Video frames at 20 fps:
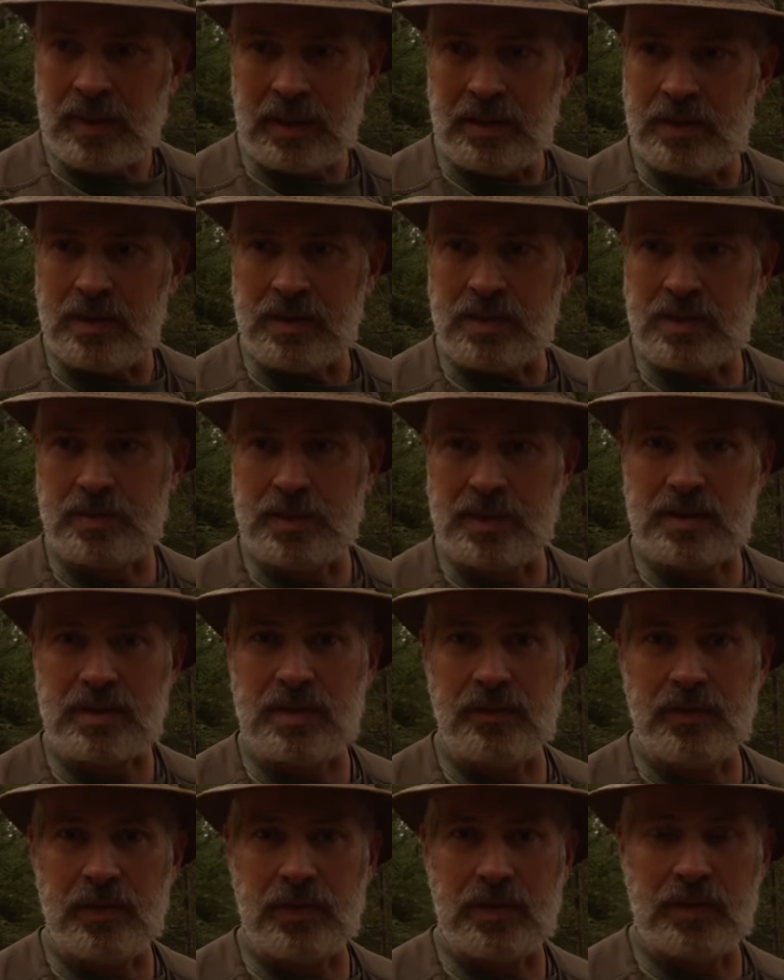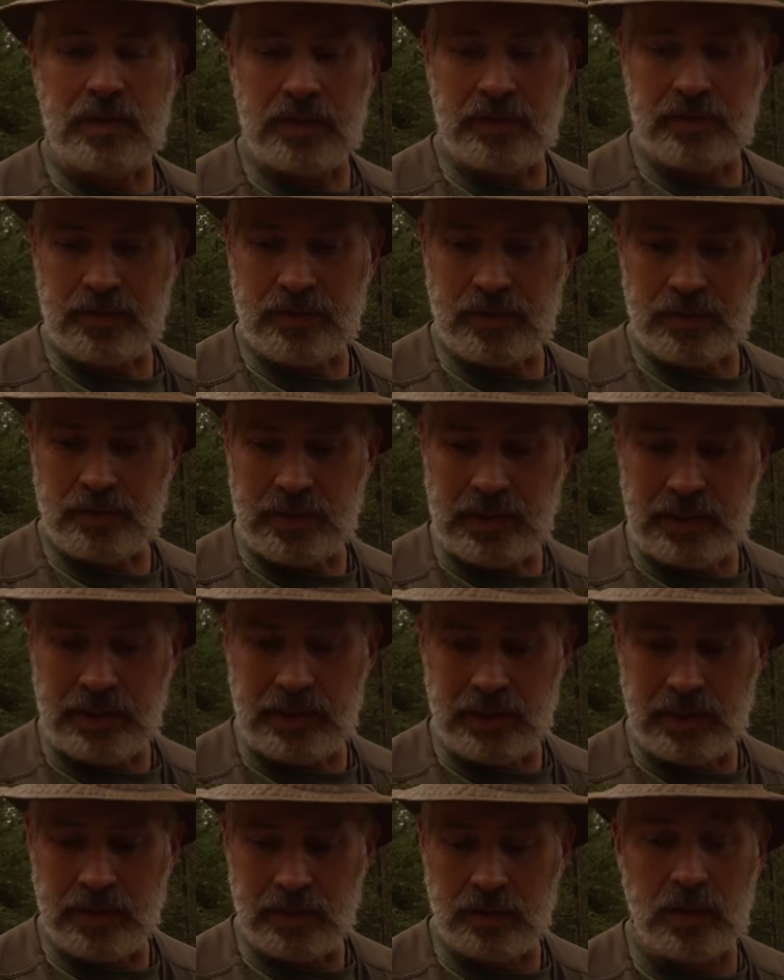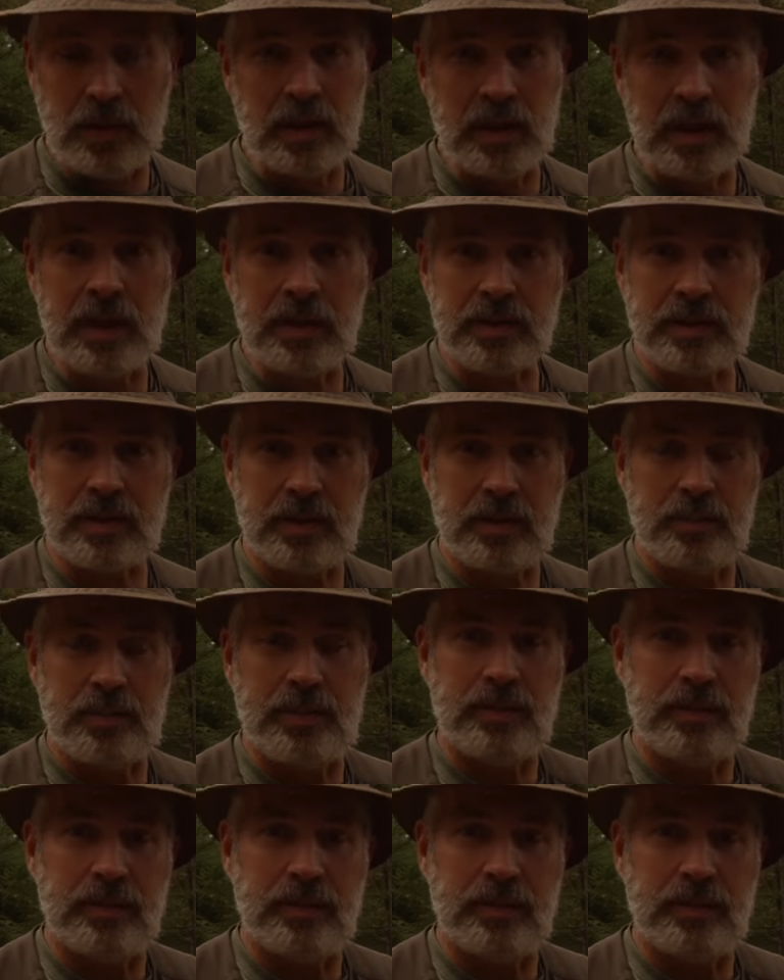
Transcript: just specifically for me, well, actually